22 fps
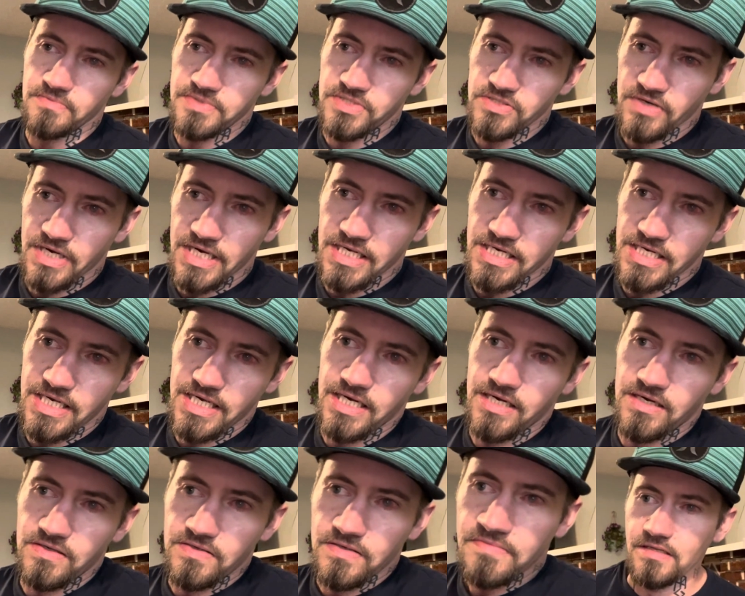ran
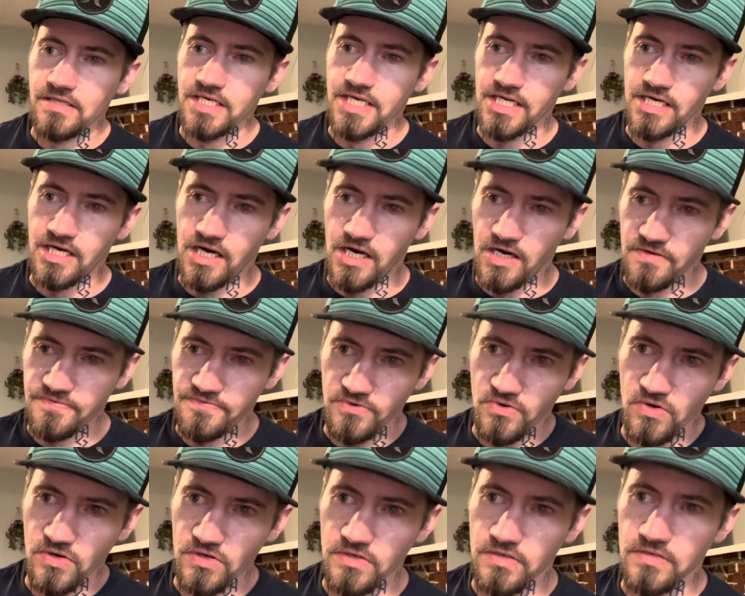out, get all
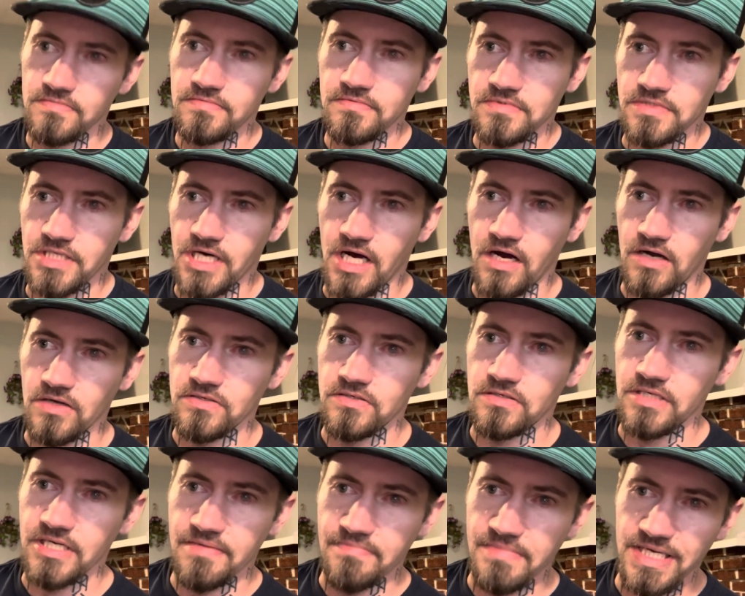4
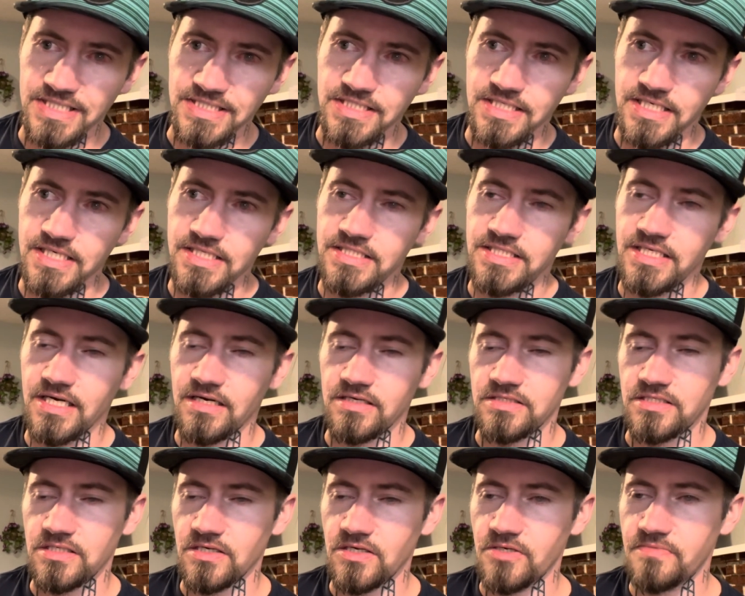dongle MST
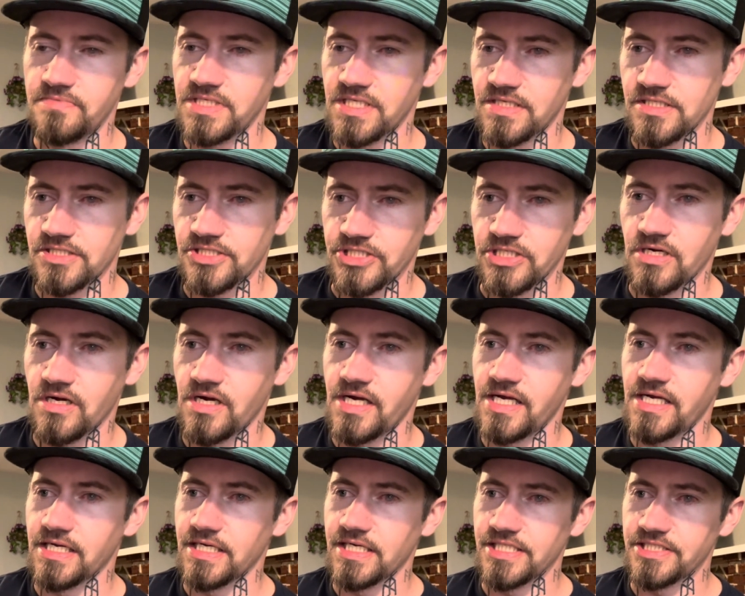tail tubes in the
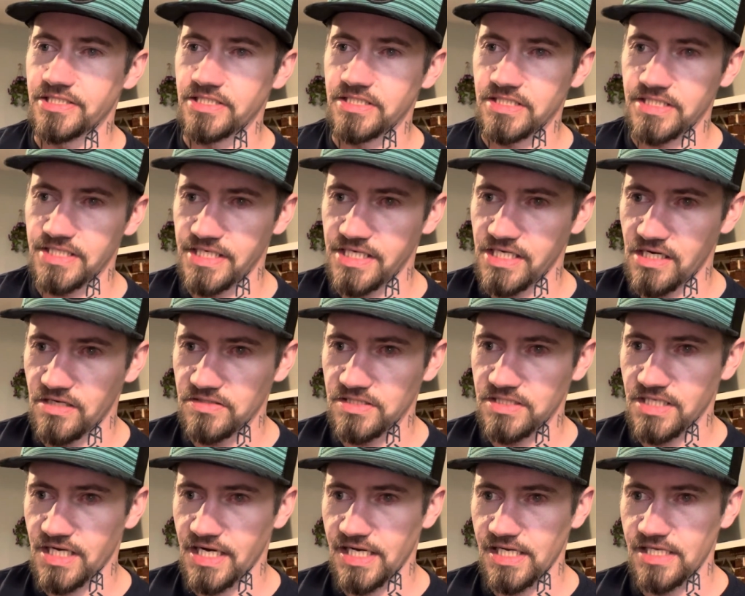tray and get your CO
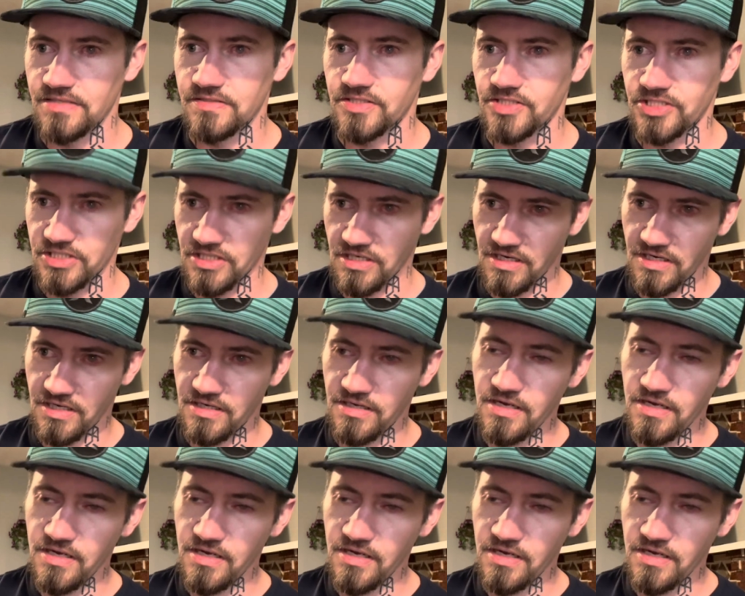side in the tray.